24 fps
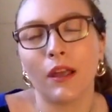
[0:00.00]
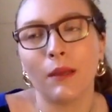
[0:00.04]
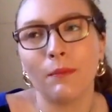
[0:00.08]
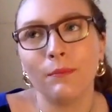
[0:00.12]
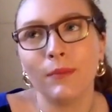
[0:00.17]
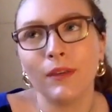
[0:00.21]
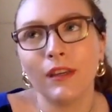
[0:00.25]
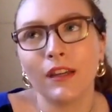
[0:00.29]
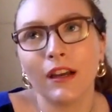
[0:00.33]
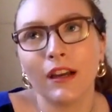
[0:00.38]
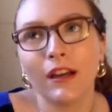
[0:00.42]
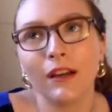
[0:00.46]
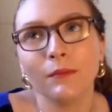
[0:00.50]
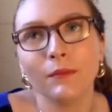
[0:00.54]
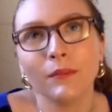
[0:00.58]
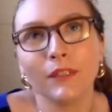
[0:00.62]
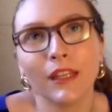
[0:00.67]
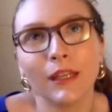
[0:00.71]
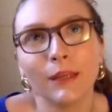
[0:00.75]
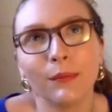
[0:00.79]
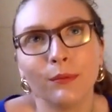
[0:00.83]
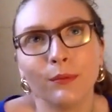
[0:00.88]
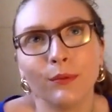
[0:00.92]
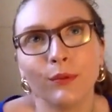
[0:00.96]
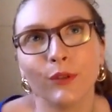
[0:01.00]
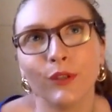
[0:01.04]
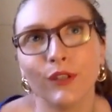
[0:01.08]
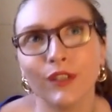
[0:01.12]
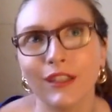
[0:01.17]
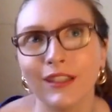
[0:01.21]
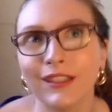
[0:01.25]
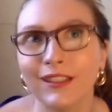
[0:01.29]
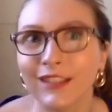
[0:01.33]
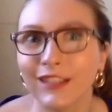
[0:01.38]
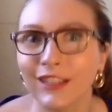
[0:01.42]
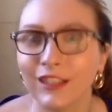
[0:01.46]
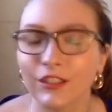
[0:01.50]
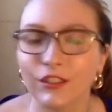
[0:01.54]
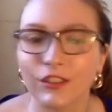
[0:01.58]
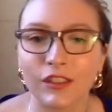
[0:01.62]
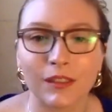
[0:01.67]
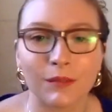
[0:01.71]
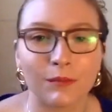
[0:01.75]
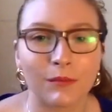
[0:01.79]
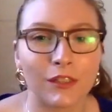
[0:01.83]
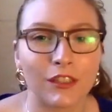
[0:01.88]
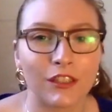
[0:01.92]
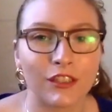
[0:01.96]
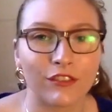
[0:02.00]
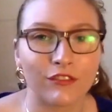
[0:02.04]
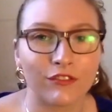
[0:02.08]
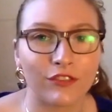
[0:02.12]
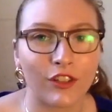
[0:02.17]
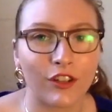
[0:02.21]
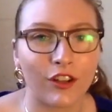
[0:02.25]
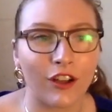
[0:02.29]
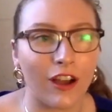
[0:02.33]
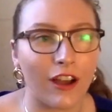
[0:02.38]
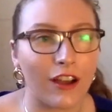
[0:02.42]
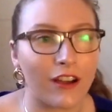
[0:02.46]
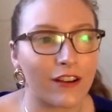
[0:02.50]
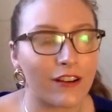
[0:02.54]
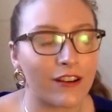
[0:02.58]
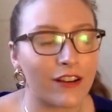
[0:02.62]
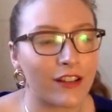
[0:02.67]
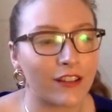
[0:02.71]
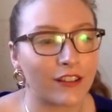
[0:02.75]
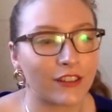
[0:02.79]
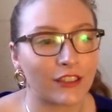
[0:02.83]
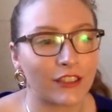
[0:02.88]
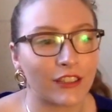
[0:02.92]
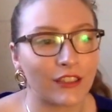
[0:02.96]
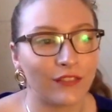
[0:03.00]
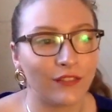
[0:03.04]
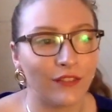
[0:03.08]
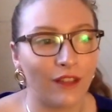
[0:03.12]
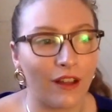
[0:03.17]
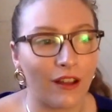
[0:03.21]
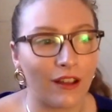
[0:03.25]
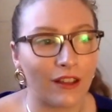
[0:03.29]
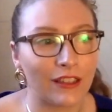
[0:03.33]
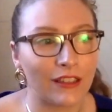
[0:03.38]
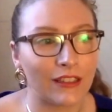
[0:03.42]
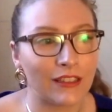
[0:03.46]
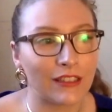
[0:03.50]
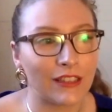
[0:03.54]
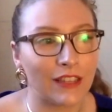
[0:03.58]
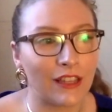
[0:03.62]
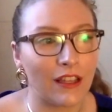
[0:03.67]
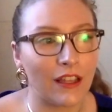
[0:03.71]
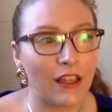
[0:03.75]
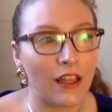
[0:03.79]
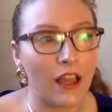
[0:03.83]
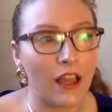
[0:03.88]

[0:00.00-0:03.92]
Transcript: it becomes a pretty dangerous mission for Gyre and she lies